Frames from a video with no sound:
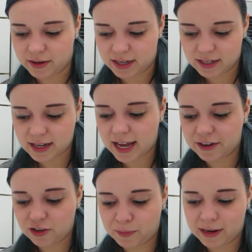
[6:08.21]
It had
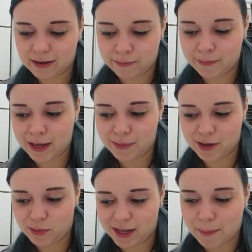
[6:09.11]
to have been maybe
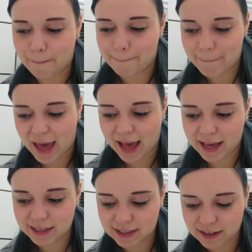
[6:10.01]
a week
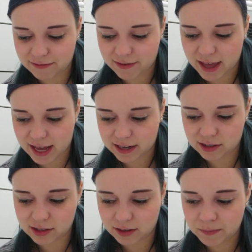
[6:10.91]
max, if that.
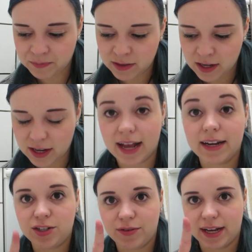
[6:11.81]
So, okay, I
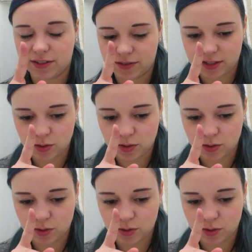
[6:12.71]
need two hands for this.